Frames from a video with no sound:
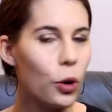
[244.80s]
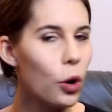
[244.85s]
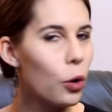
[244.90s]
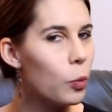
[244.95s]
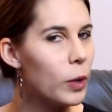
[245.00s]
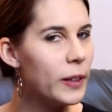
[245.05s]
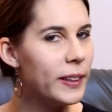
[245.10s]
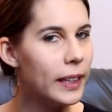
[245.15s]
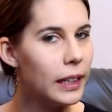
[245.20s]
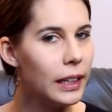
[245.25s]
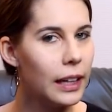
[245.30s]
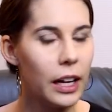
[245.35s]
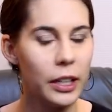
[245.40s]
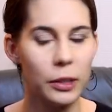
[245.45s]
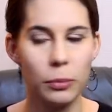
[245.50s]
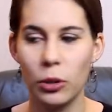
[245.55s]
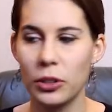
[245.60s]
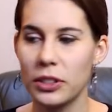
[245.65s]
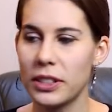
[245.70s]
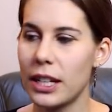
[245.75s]
to, or with the
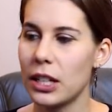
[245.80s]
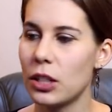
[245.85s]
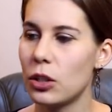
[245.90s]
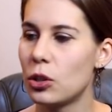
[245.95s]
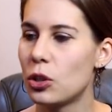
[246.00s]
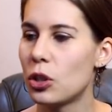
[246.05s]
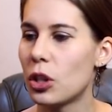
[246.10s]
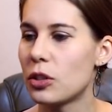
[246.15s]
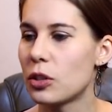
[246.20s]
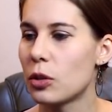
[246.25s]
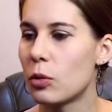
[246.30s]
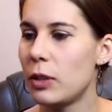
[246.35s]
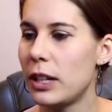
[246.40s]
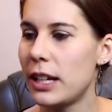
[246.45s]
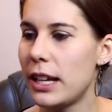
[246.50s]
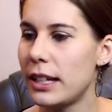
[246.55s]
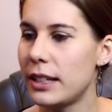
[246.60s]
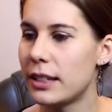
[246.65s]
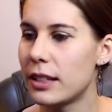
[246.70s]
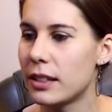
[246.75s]
lightbox that you just
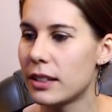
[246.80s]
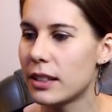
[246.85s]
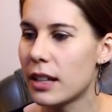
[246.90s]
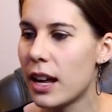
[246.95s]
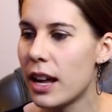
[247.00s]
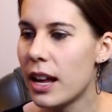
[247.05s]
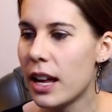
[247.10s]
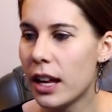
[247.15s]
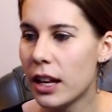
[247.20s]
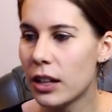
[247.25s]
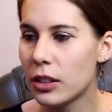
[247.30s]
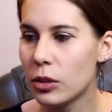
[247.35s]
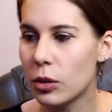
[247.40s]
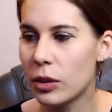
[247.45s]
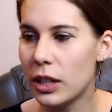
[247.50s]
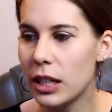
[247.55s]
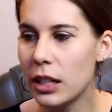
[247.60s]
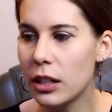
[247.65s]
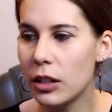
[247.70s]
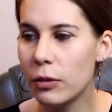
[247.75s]
created.
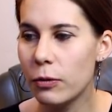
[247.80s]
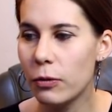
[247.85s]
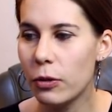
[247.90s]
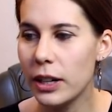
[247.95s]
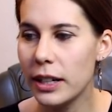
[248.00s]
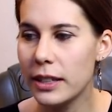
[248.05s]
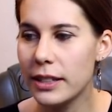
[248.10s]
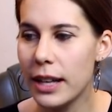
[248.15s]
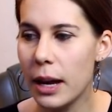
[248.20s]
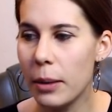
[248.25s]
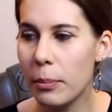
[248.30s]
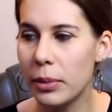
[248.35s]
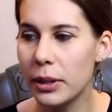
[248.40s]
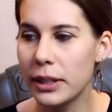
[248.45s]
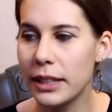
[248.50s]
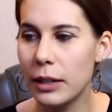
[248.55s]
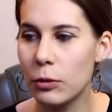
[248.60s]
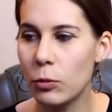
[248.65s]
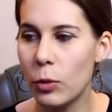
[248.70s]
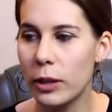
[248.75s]
So here, for
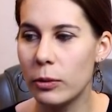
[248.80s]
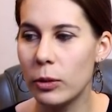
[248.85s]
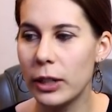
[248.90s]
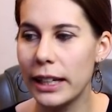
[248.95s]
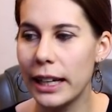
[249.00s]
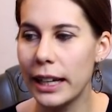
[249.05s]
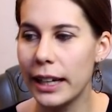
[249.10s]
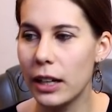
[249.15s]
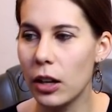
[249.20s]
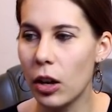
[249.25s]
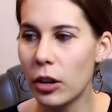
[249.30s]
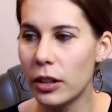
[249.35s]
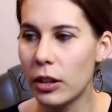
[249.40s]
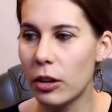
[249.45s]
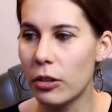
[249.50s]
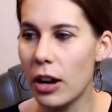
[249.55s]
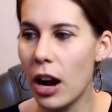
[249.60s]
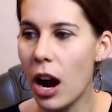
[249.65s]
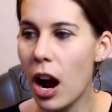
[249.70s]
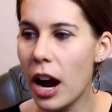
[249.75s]
example, then when we click on
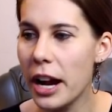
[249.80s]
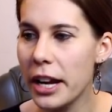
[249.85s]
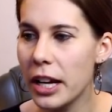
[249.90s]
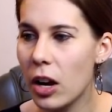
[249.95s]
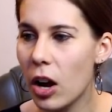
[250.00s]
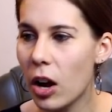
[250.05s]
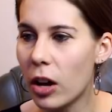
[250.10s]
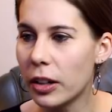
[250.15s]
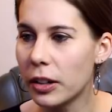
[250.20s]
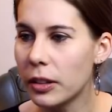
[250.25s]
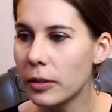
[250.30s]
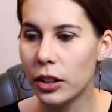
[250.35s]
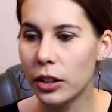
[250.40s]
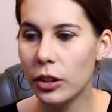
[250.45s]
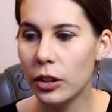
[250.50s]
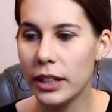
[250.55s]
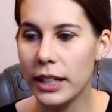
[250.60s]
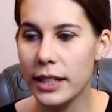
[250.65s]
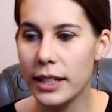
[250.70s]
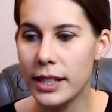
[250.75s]
our icon,
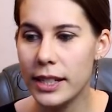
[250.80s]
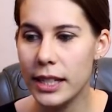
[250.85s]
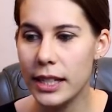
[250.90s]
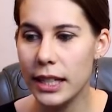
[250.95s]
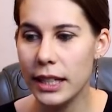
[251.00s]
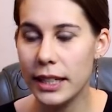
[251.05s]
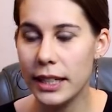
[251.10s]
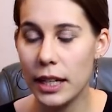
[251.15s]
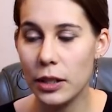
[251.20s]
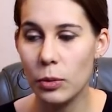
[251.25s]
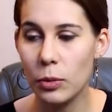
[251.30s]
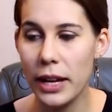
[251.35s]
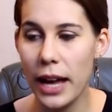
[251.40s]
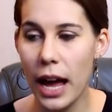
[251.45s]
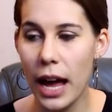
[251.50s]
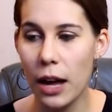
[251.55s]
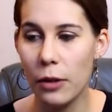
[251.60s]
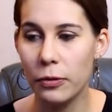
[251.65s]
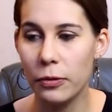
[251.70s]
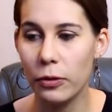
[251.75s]
you can see that we
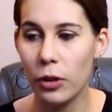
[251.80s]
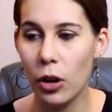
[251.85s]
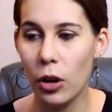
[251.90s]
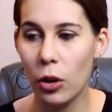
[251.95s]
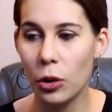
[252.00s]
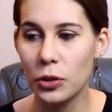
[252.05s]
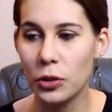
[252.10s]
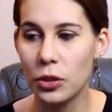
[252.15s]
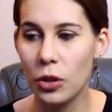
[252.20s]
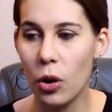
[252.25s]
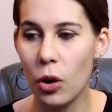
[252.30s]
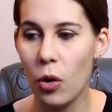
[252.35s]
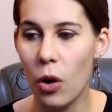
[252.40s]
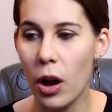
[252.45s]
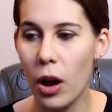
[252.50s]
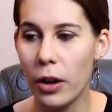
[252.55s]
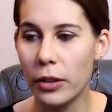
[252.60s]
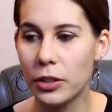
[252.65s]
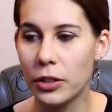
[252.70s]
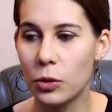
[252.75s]
have
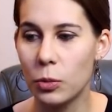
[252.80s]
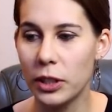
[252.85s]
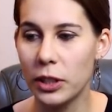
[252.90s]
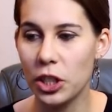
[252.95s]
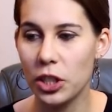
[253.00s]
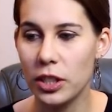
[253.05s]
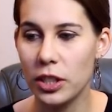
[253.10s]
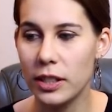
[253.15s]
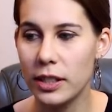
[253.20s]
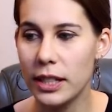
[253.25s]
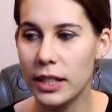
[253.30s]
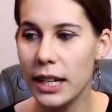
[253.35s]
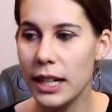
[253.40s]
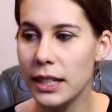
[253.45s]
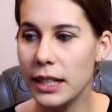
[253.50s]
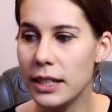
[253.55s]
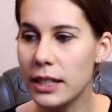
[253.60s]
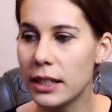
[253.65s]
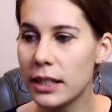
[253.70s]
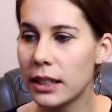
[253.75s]
also a switch
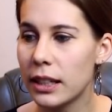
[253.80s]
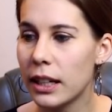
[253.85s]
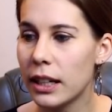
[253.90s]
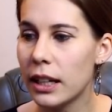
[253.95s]
state,